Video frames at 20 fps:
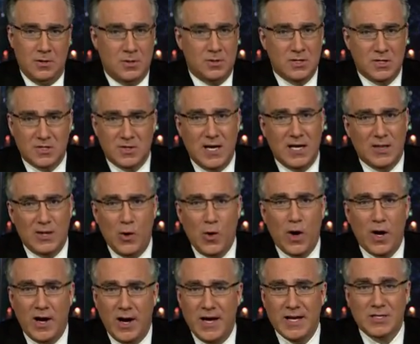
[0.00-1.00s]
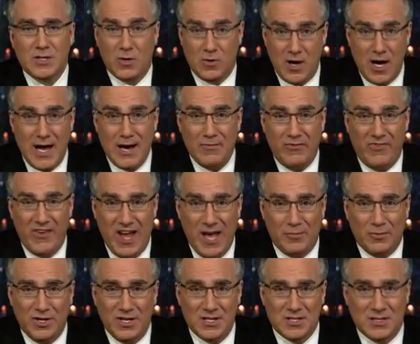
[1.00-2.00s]
just like the organized crime
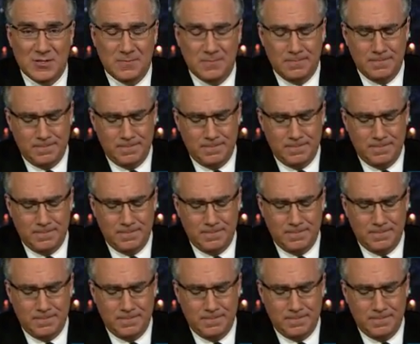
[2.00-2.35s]
families.